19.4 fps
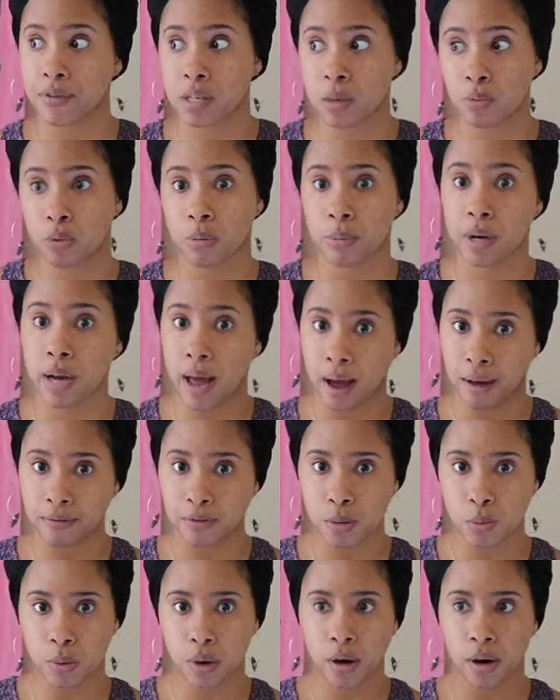Some women have
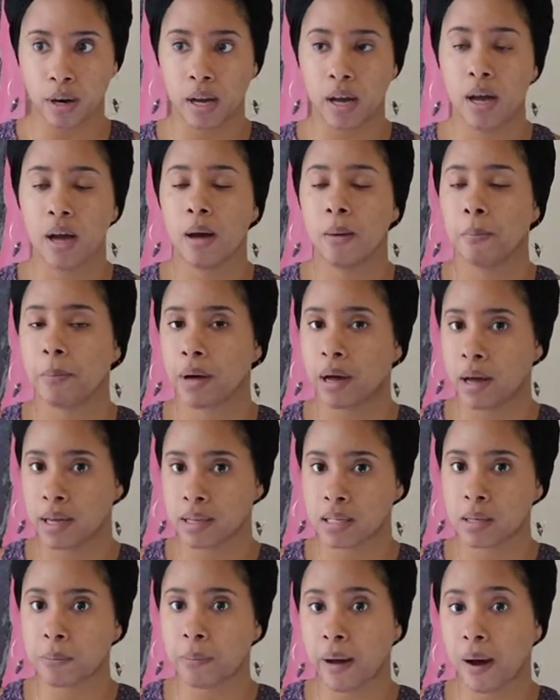to work, but
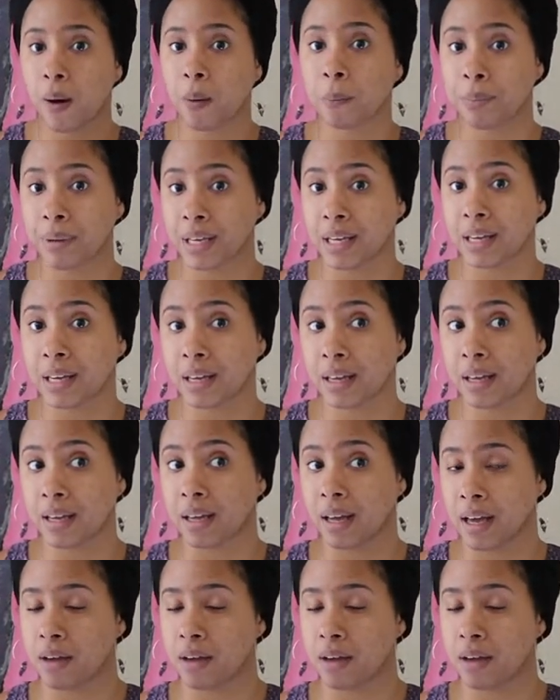it's about being